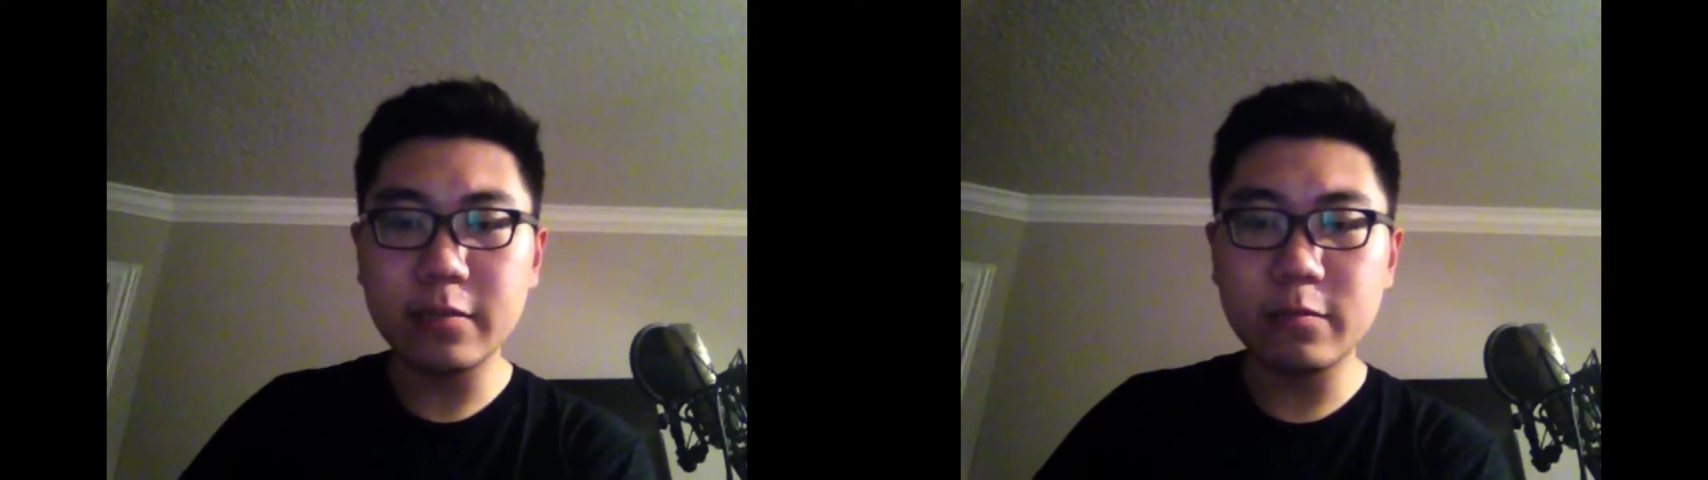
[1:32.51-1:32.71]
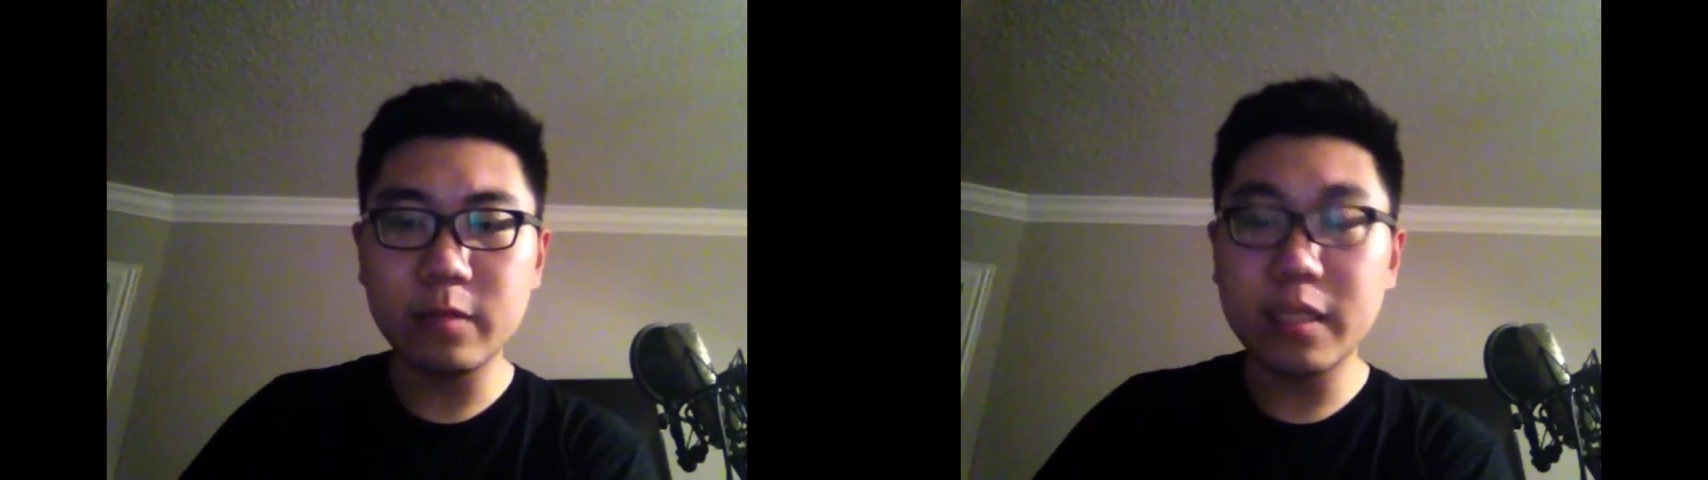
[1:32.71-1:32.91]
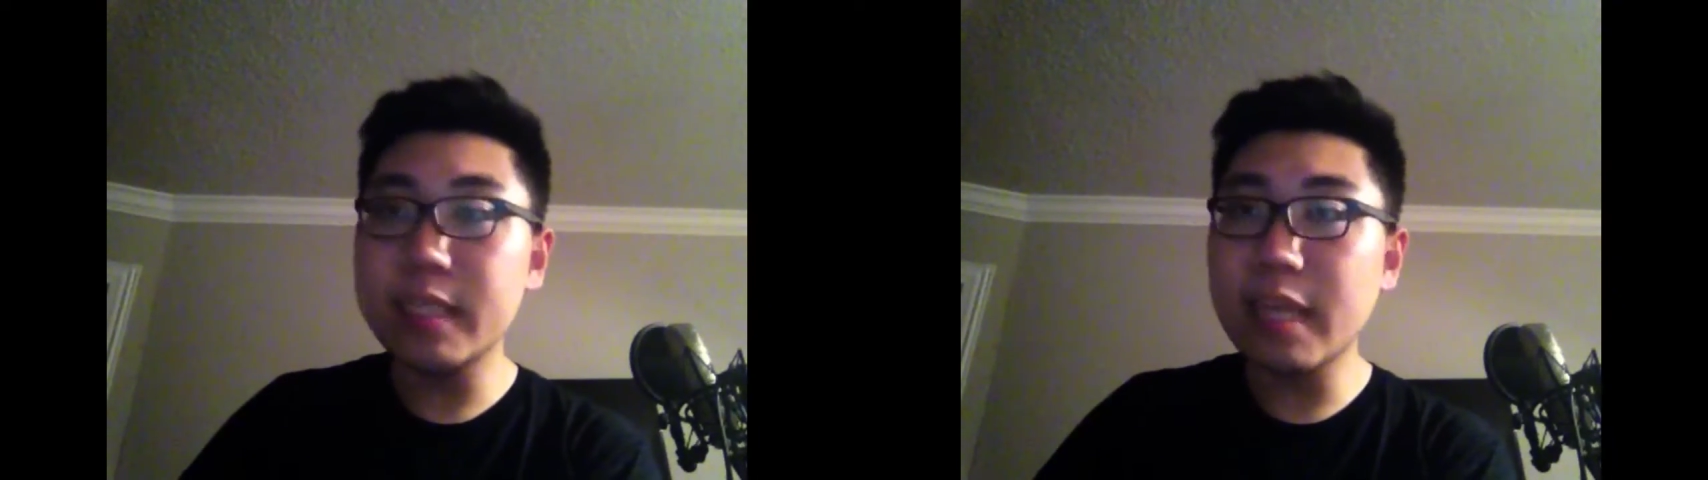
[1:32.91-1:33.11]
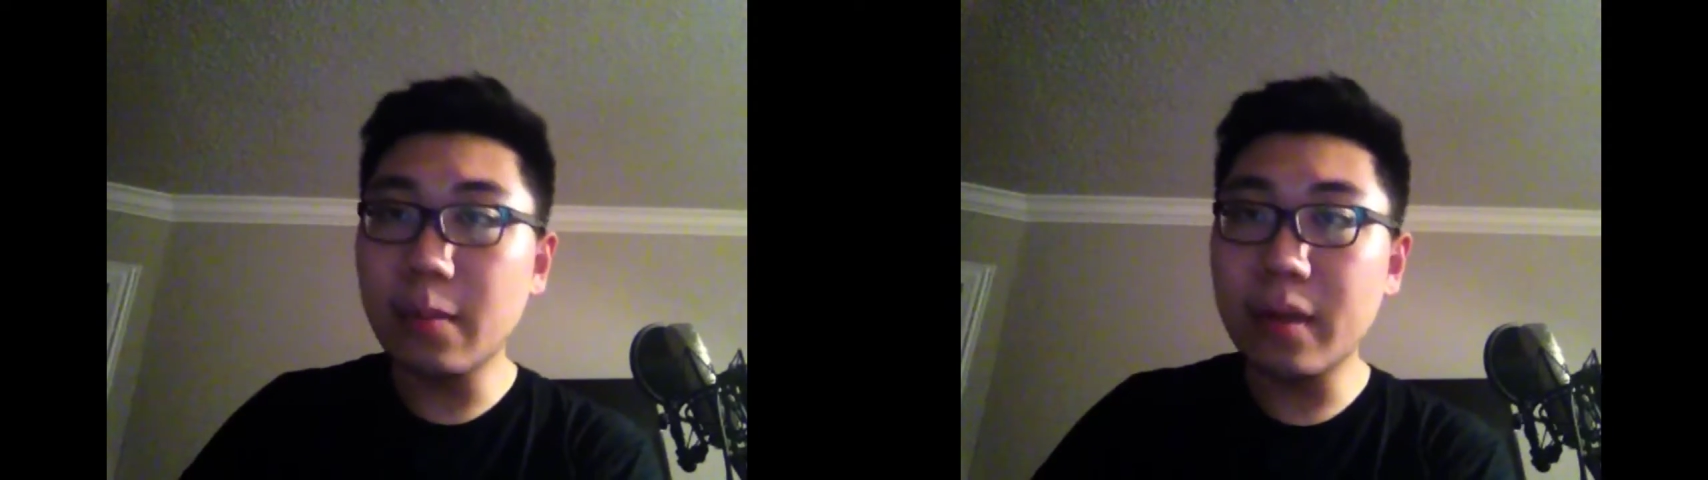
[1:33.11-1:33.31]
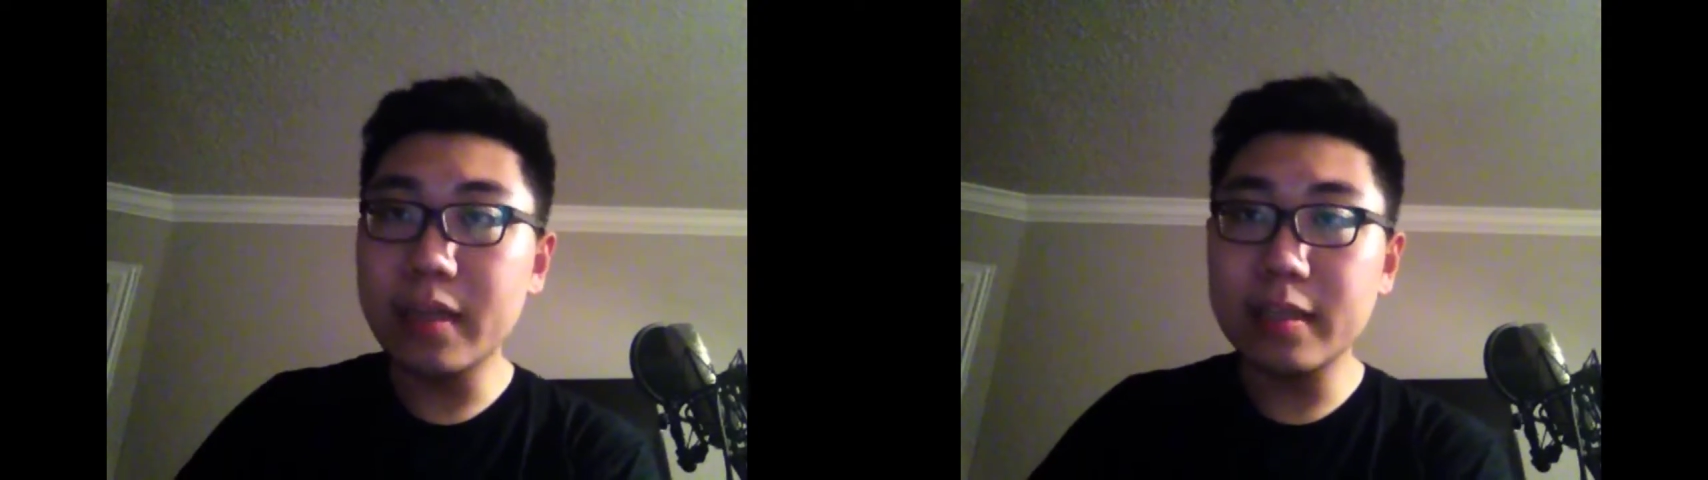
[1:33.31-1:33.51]
Six
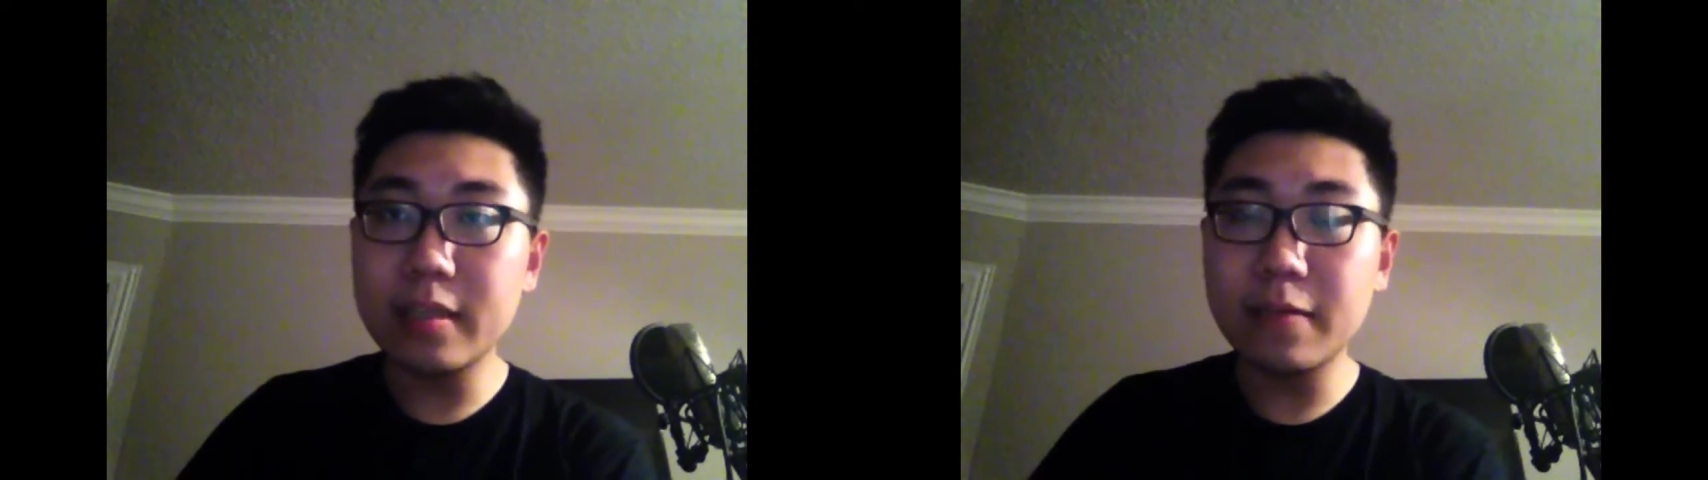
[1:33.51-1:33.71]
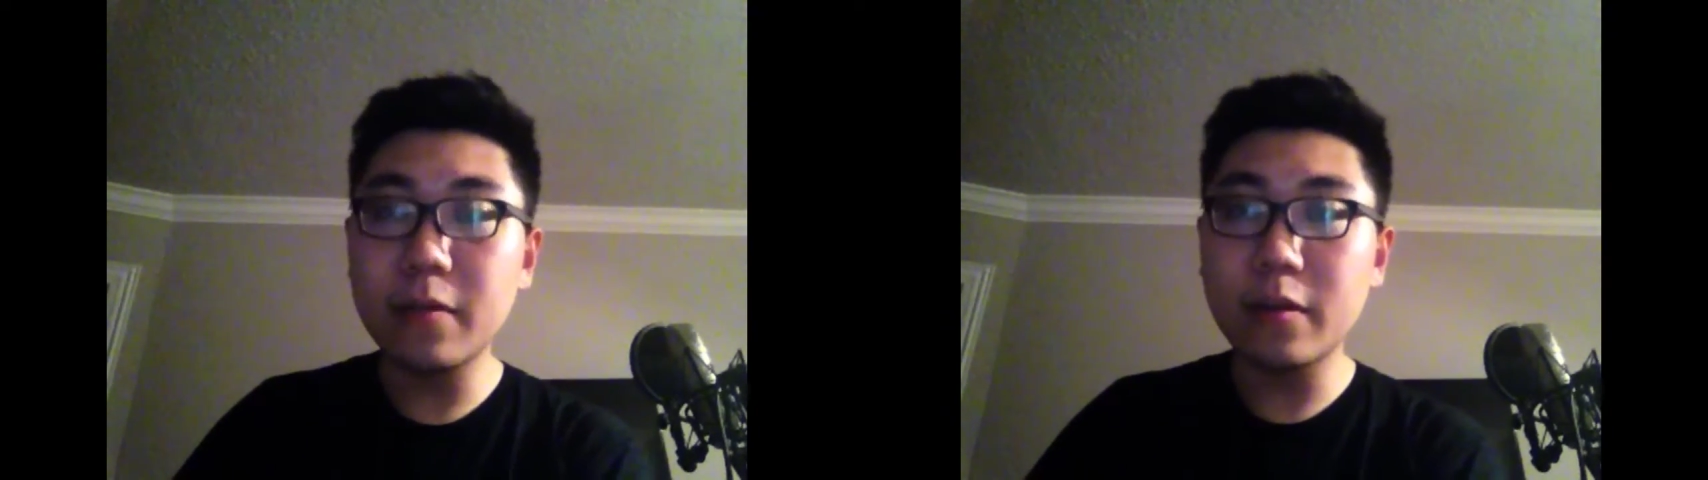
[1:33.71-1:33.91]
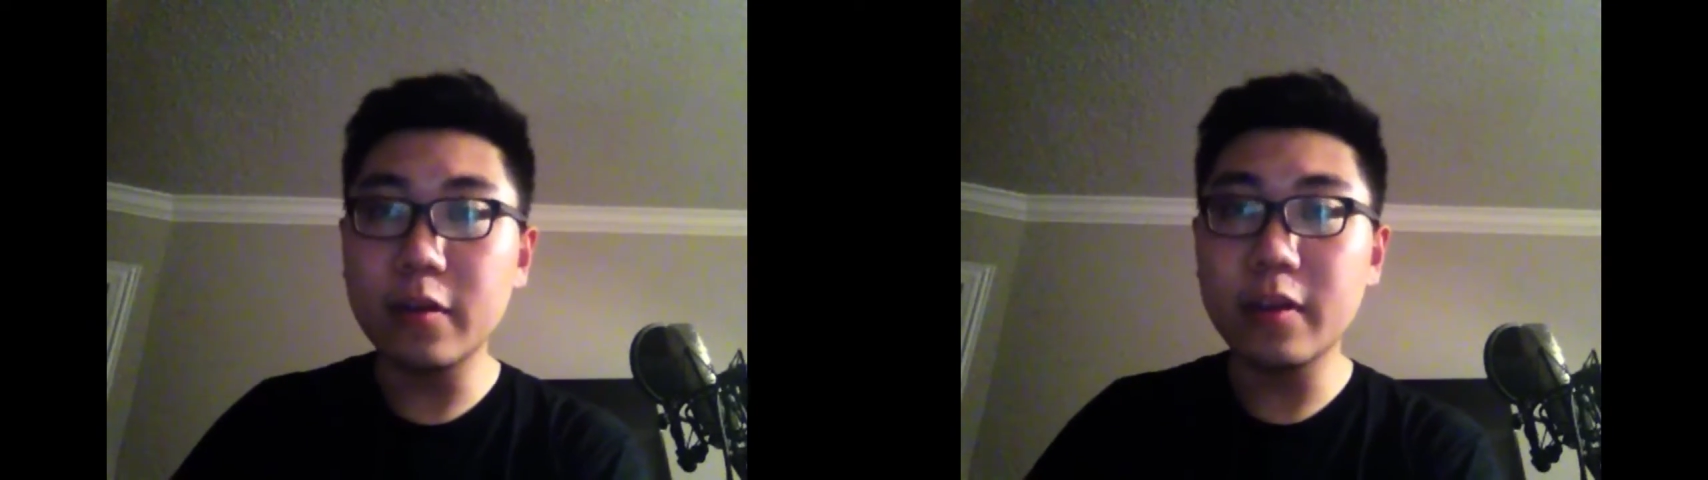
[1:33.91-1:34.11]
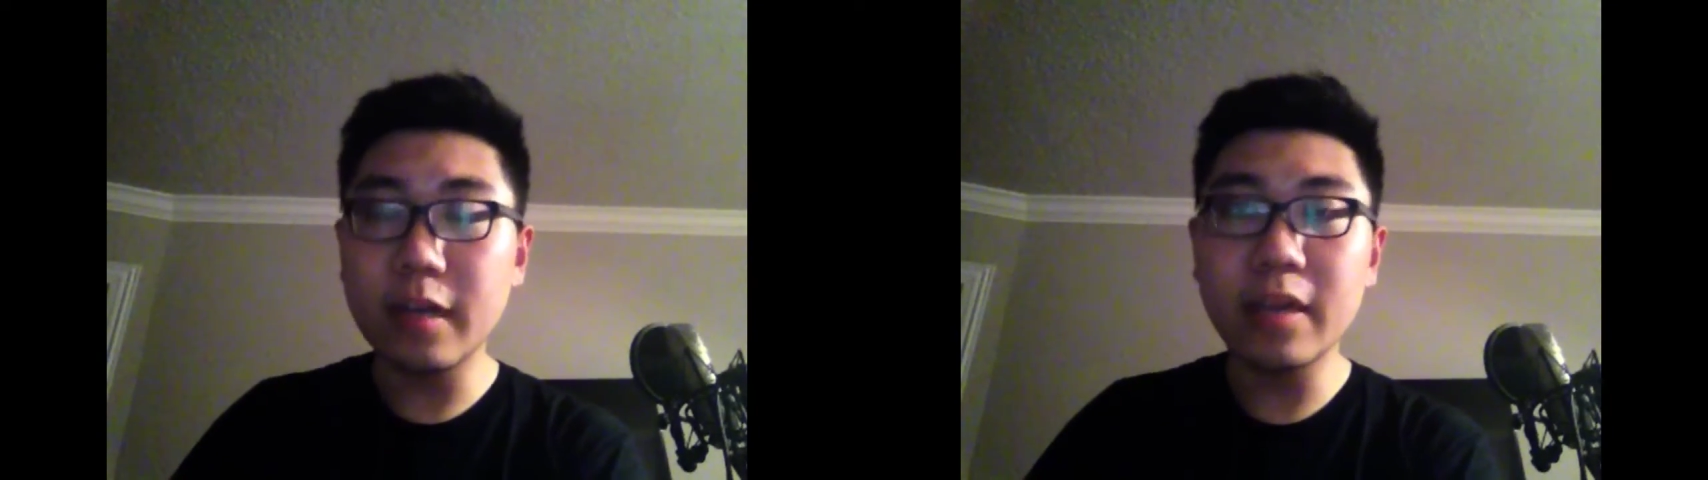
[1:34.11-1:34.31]
Samurai is a different good,